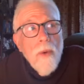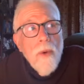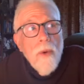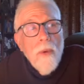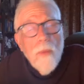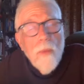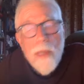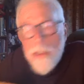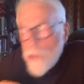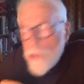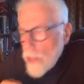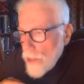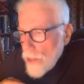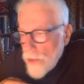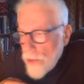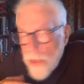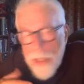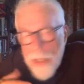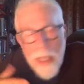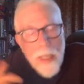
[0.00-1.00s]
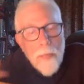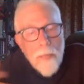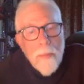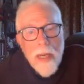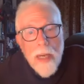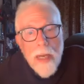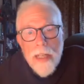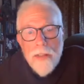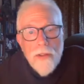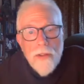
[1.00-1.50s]
we see
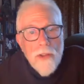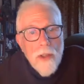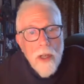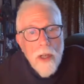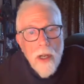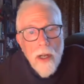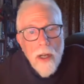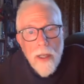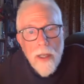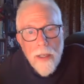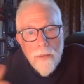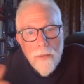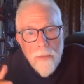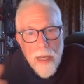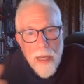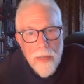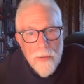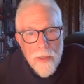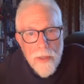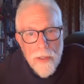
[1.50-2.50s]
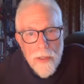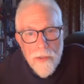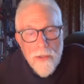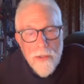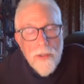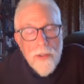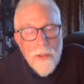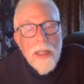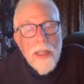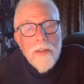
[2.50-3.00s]
Thelemites all around
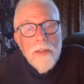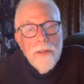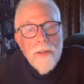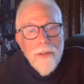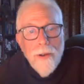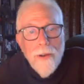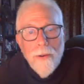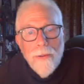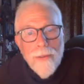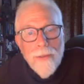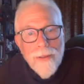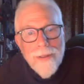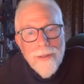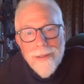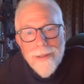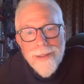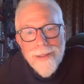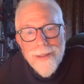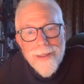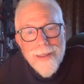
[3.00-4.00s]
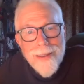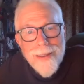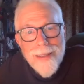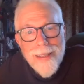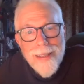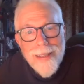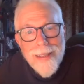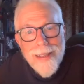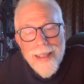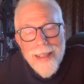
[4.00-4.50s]
us that don't
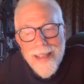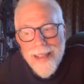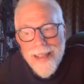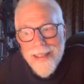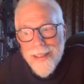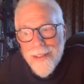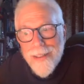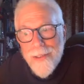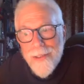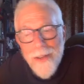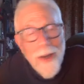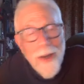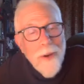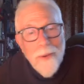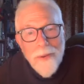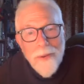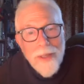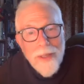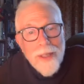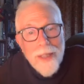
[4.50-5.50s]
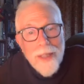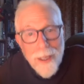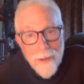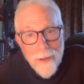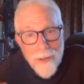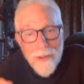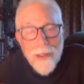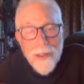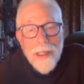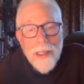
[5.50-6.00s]
know that
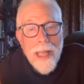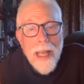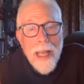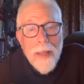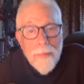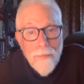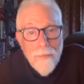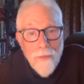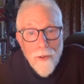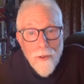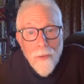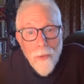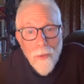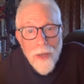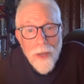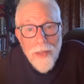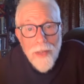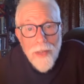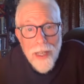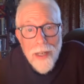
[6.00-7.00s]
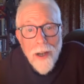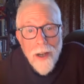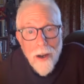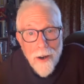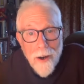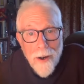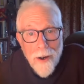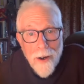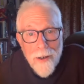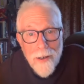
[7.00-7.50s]
there's a name for what they
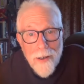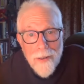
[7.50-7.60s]
are.